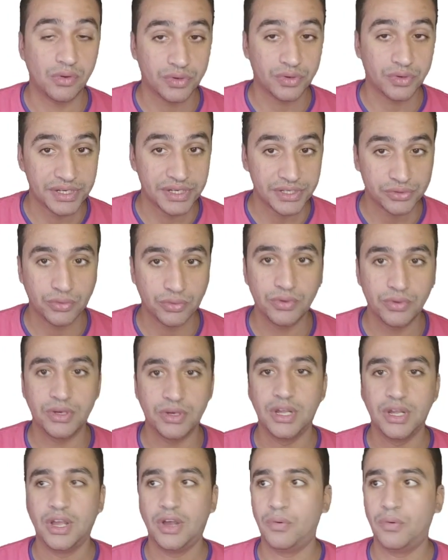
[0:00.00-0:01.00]
install
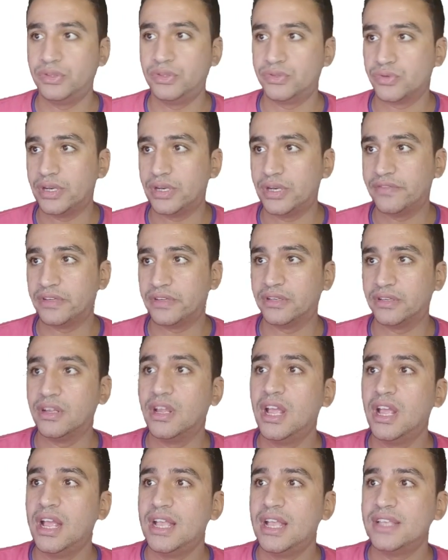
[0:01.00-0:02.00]
Windows 11.
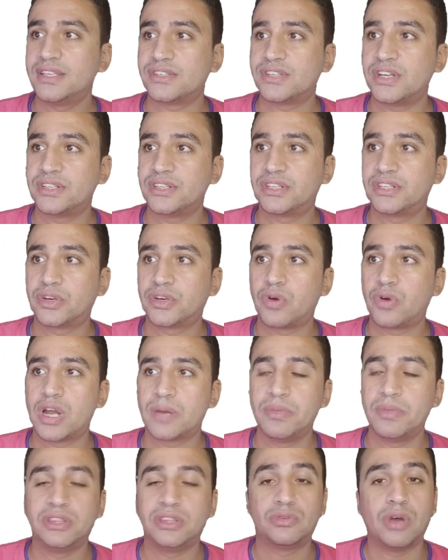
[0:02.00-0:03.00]
The third
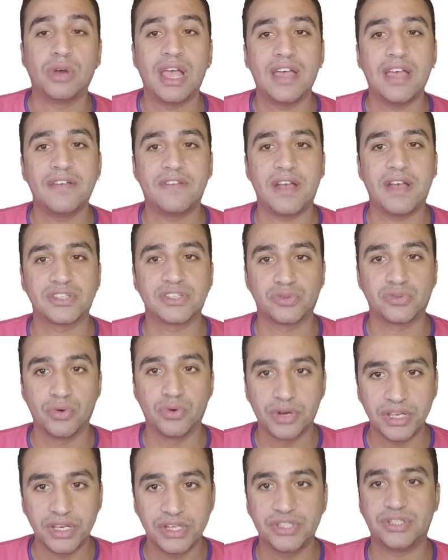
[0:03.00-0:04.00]
requirement to have a
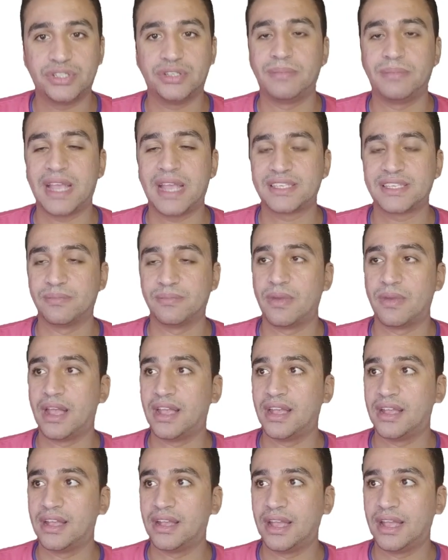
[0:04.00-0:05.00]
storage maximum,
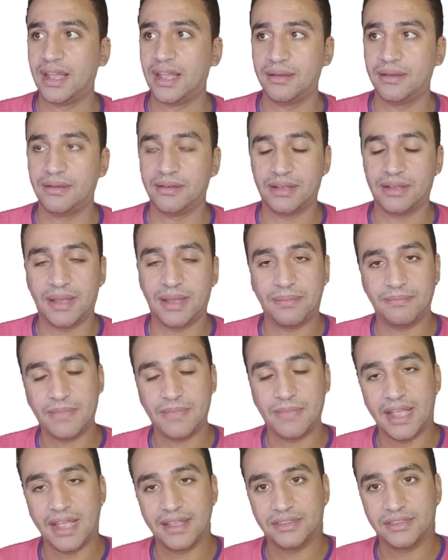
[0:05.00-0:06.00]

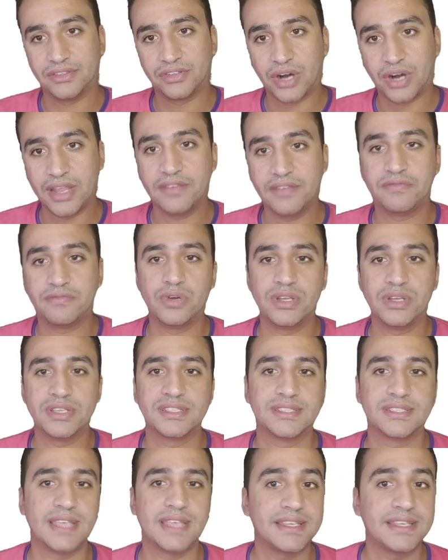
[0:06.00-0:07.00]
a drive with
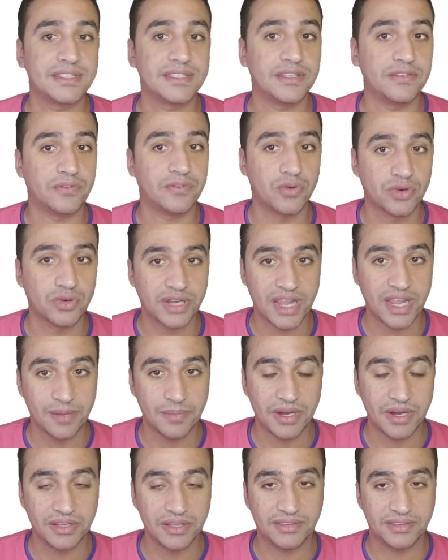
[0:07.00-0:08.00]
64
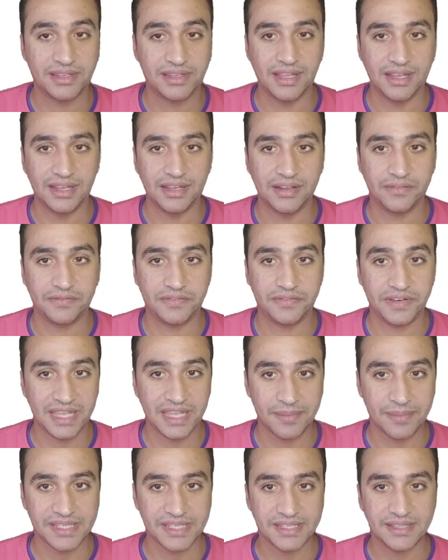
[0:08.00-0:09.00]
gigabyte free
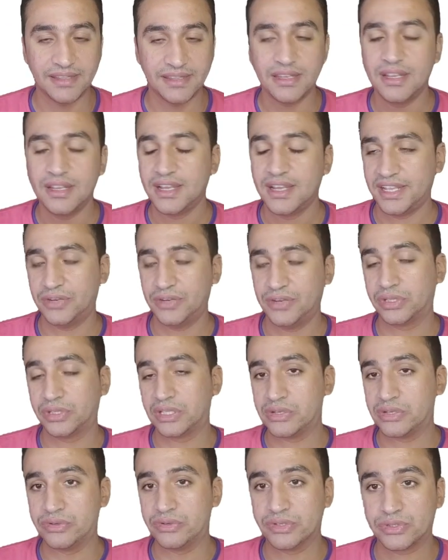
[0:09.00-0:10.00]
capacity in order
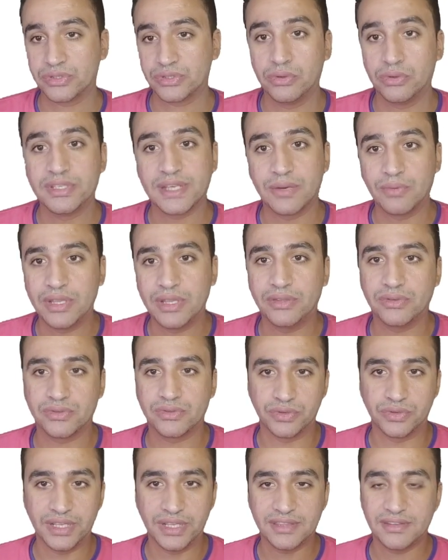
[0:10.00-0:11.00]
to install the Windows
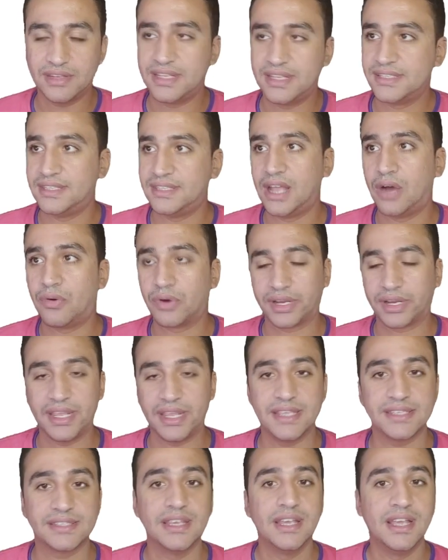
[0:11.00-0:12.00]
on it. In our
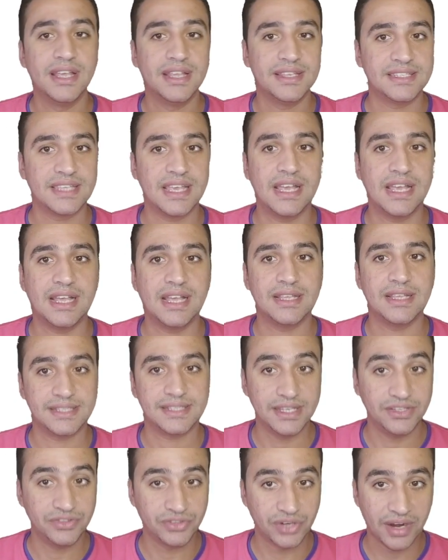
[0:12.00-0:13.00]
case, the
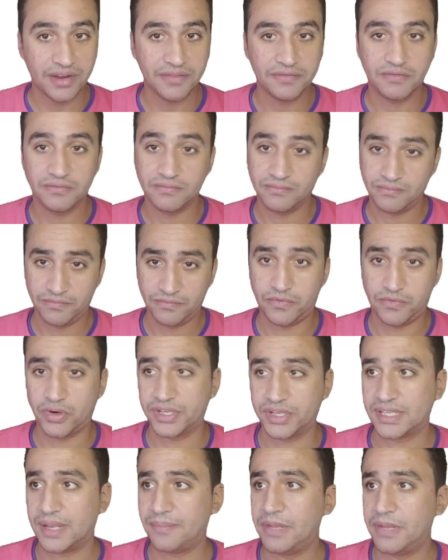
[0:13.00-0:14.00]
C drive, for
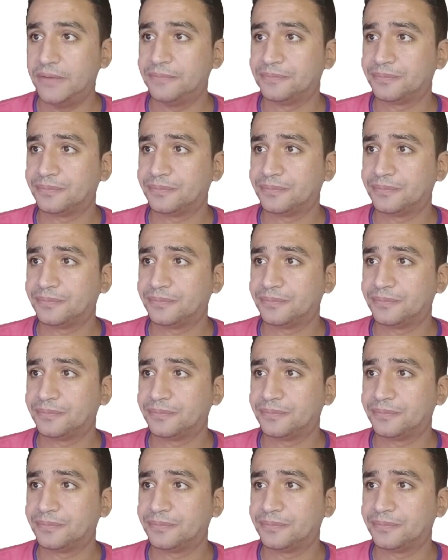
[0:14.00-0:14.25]
example.